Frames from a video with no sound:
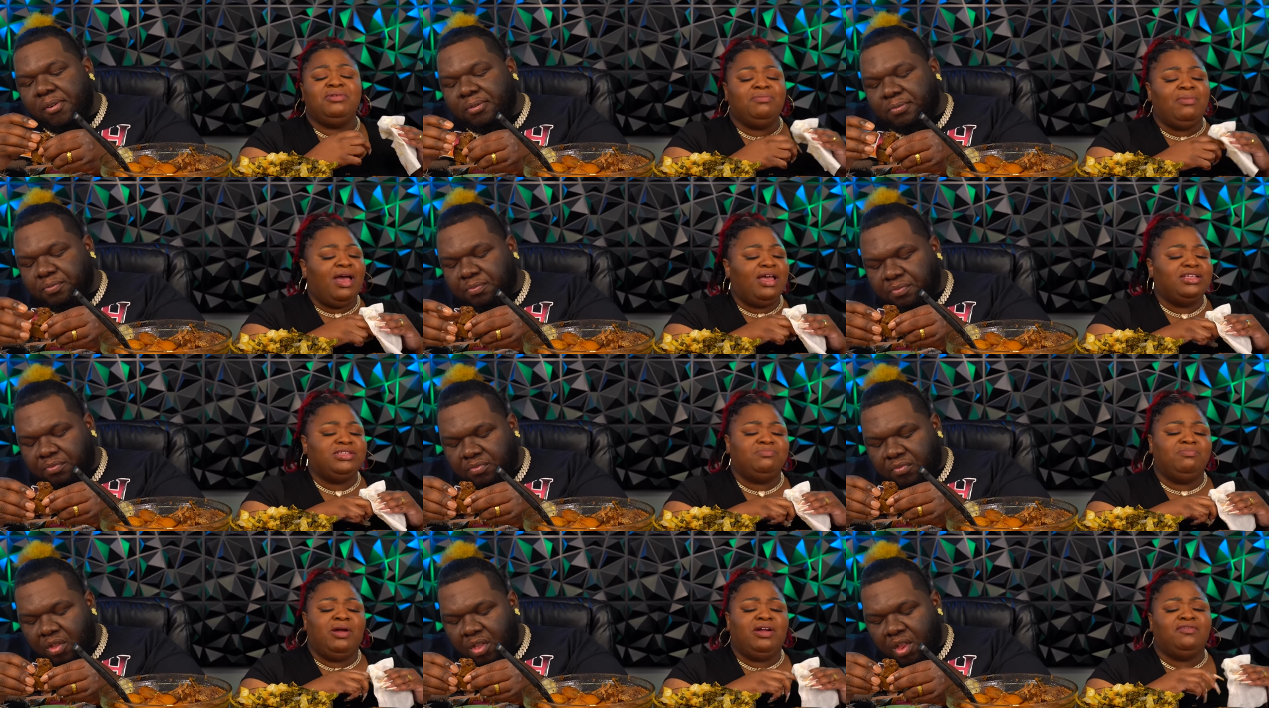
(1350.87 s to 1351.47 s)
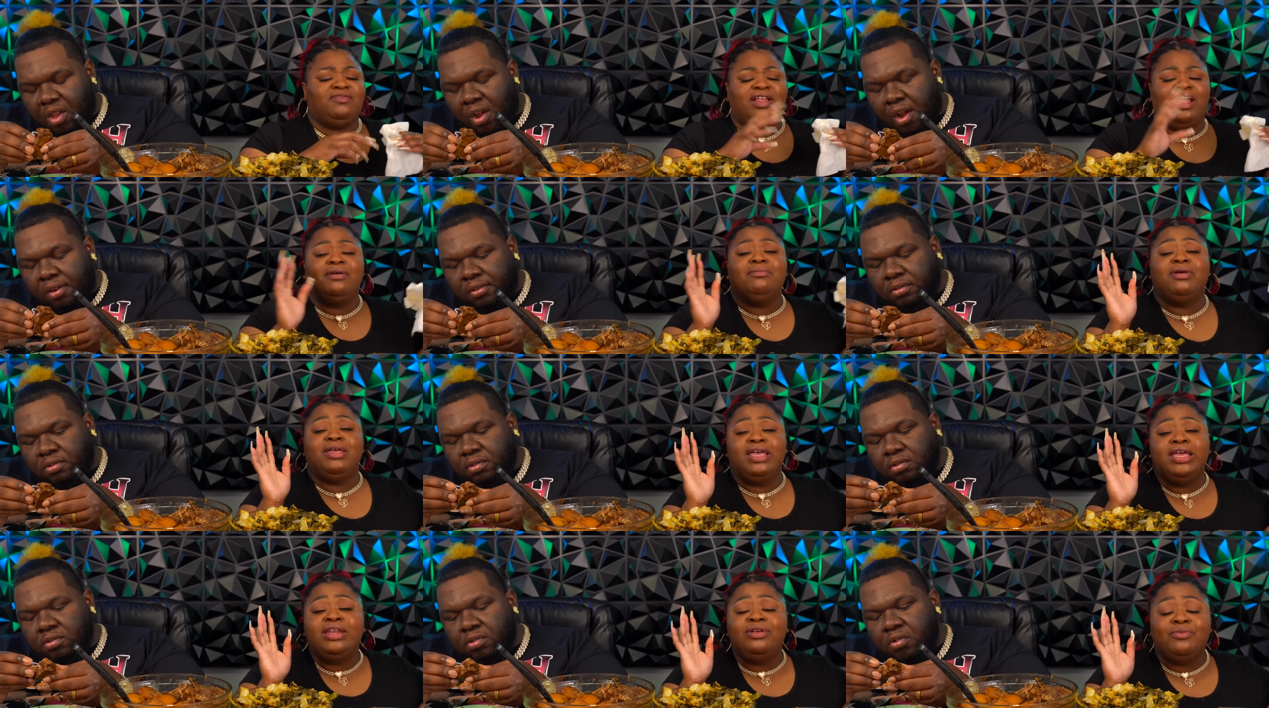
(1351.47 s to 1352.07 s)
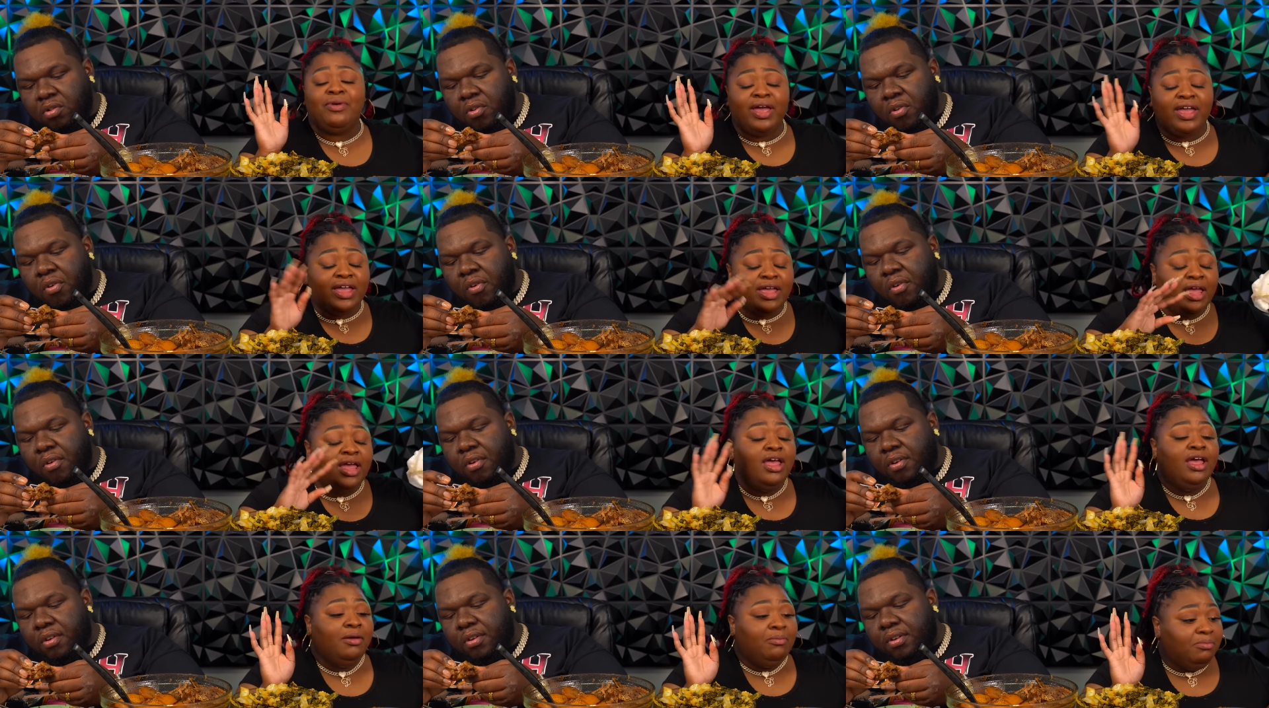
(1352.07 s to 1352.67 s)
Speaker 1: me about his birthday, but anyway,
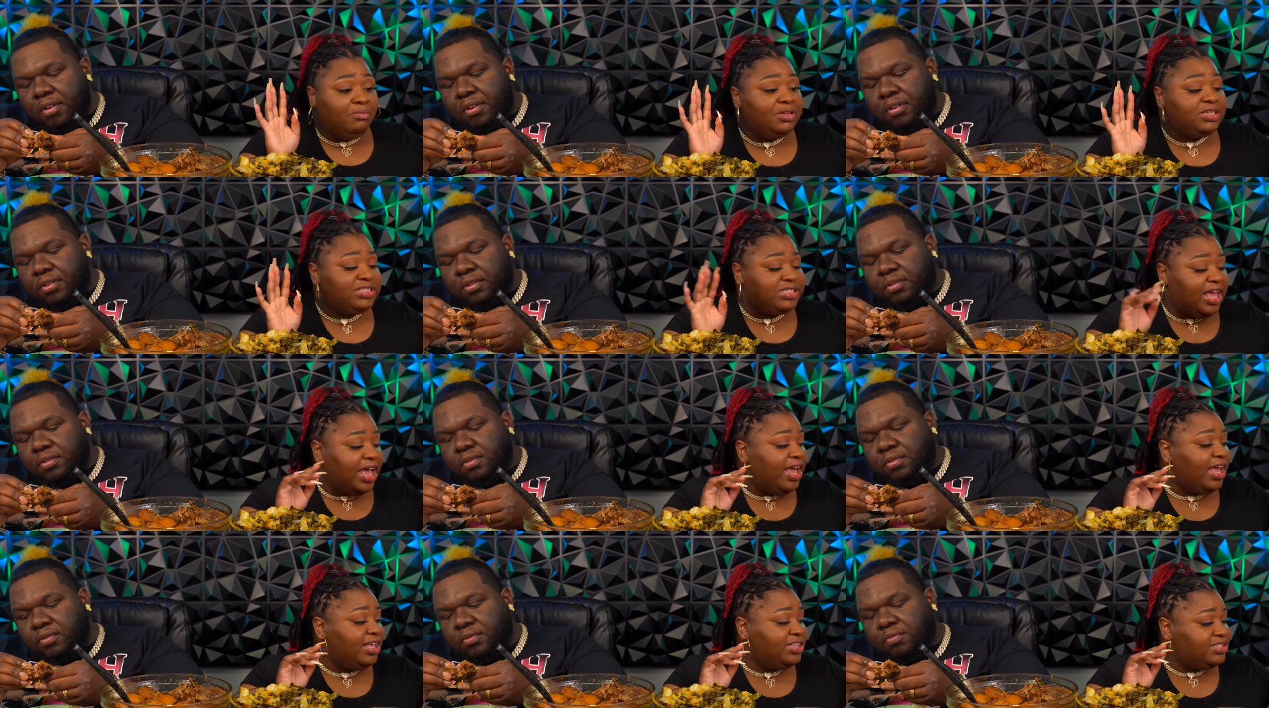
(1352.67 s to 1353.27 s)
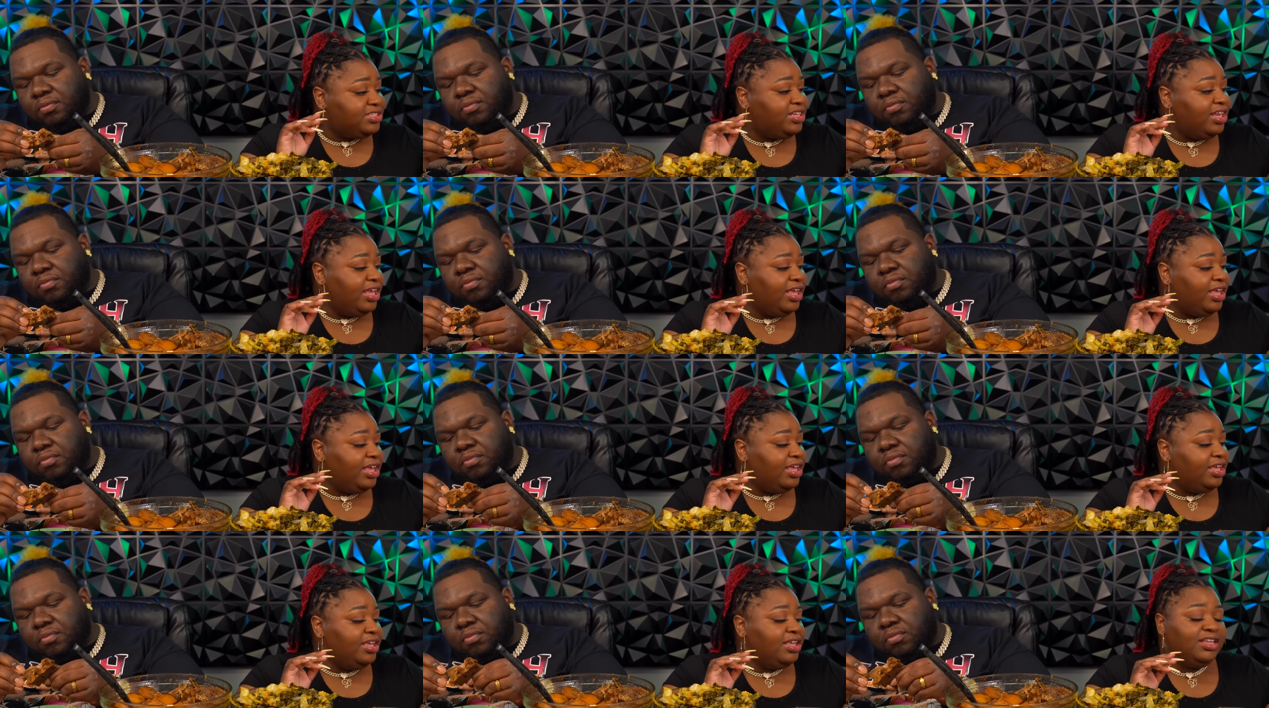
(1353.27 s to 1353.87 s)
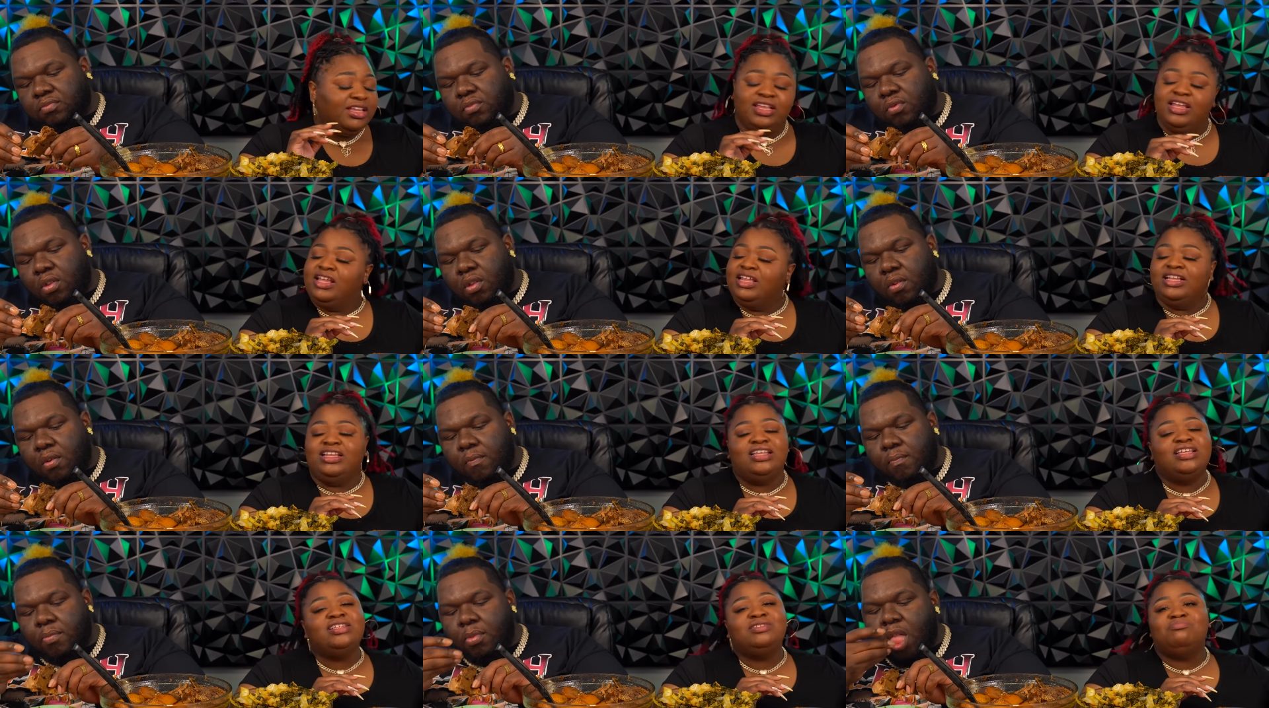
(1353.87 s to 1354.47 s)
besides that,
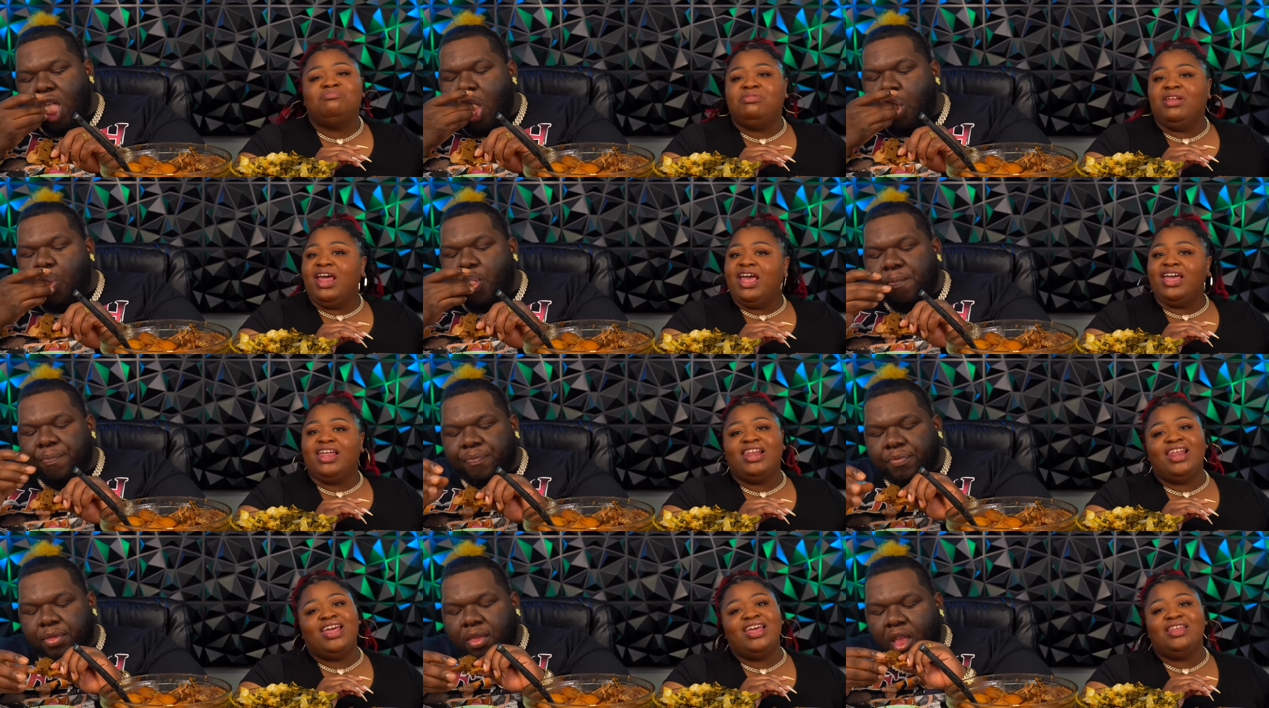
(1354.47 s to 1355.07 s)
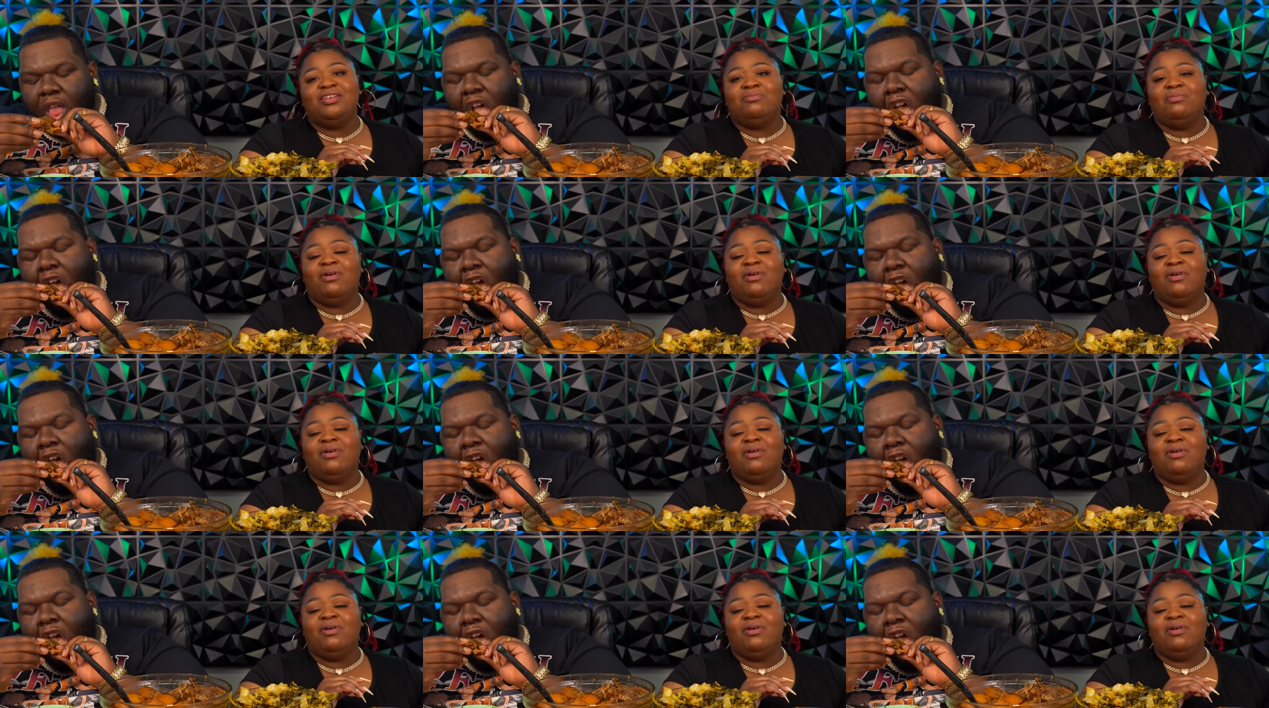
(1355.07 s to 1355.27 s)
this black lady